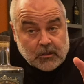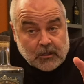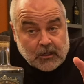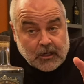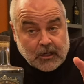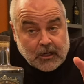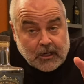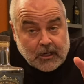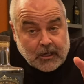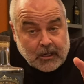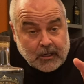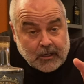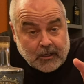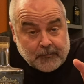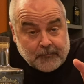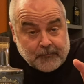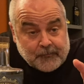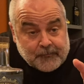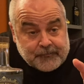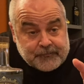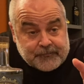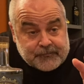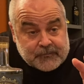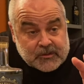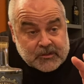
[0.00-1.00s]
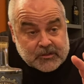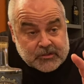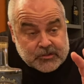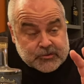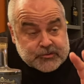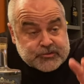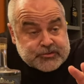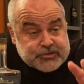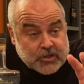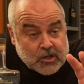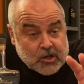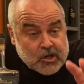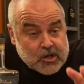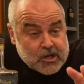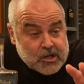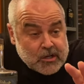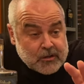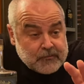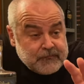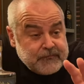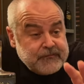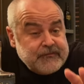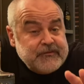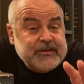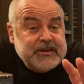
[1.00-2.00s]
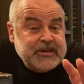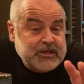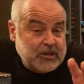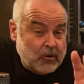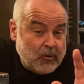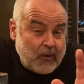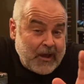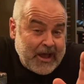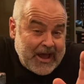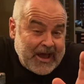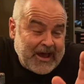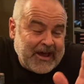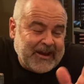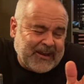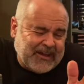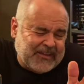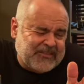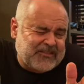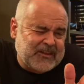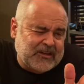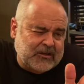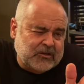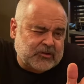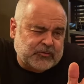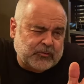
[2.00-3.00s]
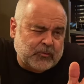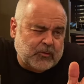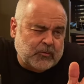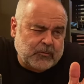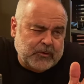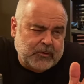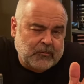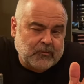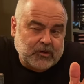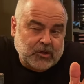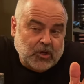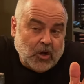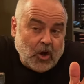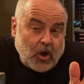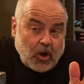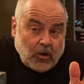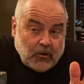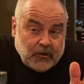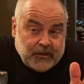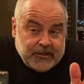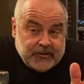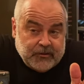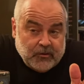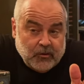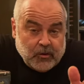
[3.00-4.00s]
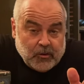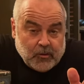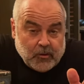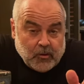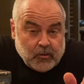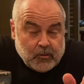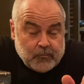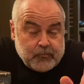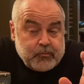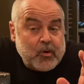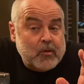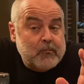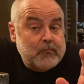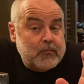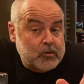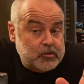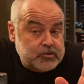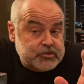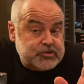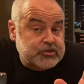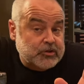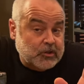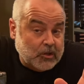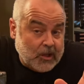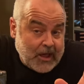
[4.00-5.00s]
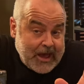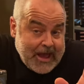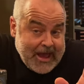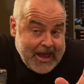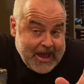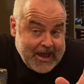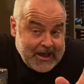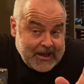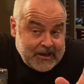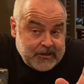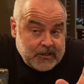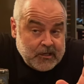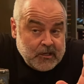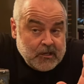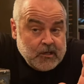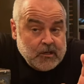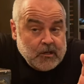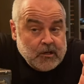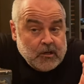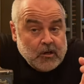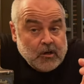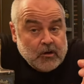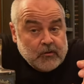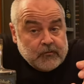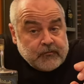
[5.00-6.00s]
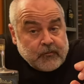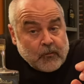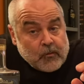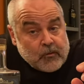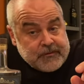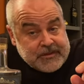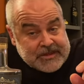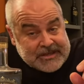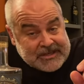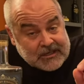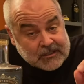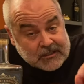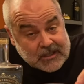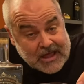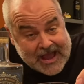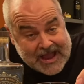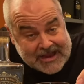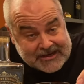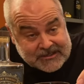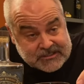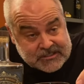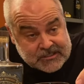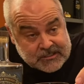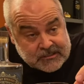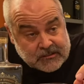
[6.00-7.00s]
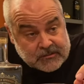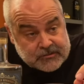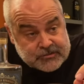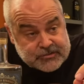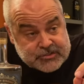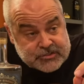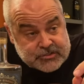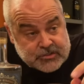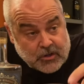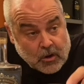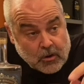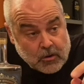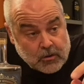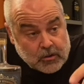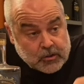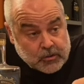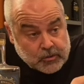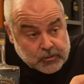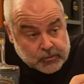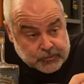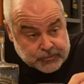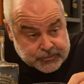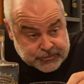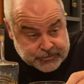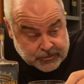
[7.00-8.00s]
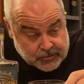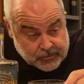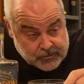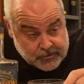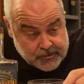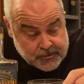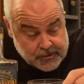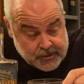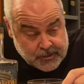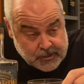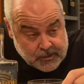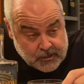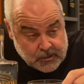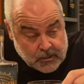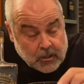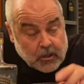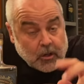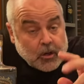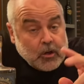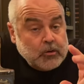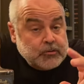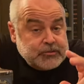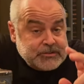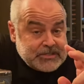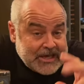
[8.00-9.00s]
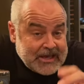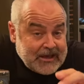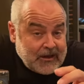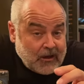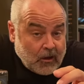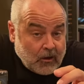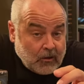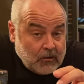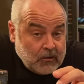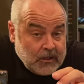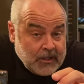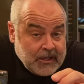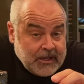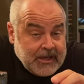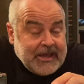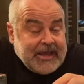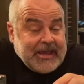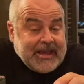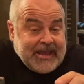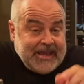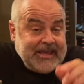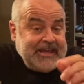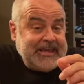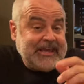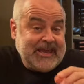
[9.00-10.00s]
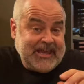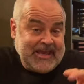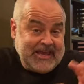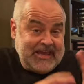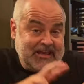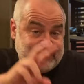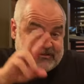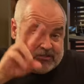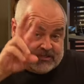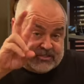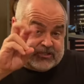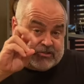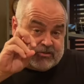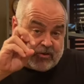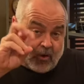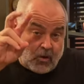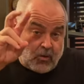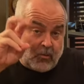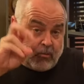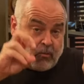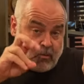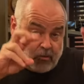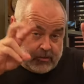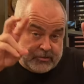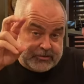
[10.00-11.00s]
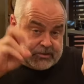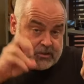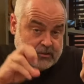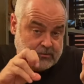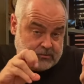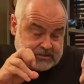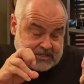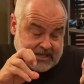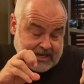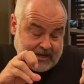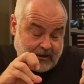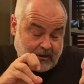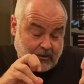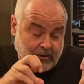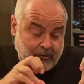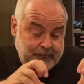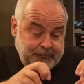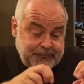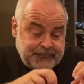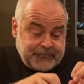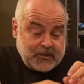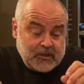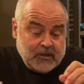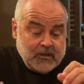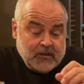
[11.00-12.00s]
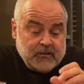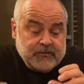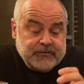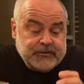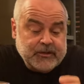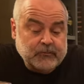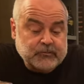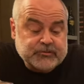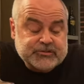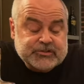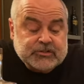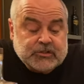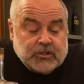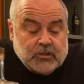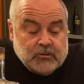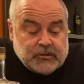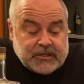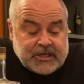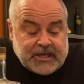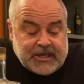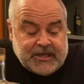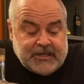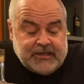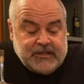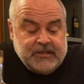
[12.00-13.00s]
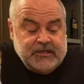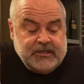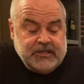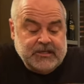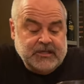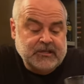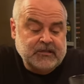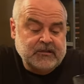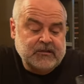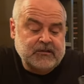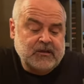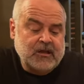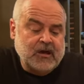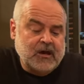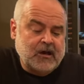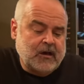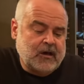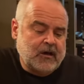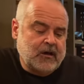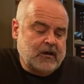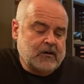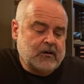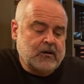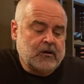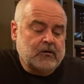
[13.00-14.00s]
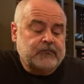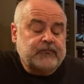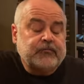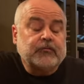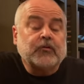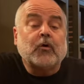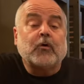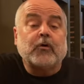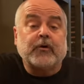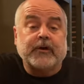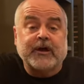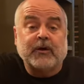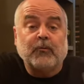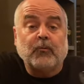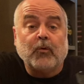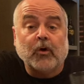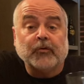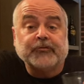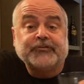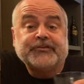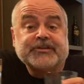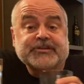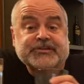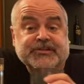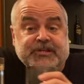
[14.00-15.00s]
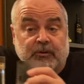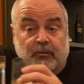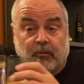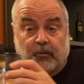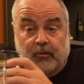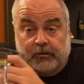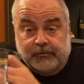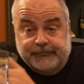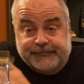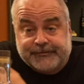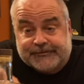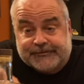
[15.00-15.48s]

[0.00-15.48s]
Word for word: um, you saw a video ad, I think is what we would call it, or a promotional ad for the Galactic Star Cruiser Hotel, AKA the Star Wars Hotel, that was located in uh, Florida at Walt Disney World.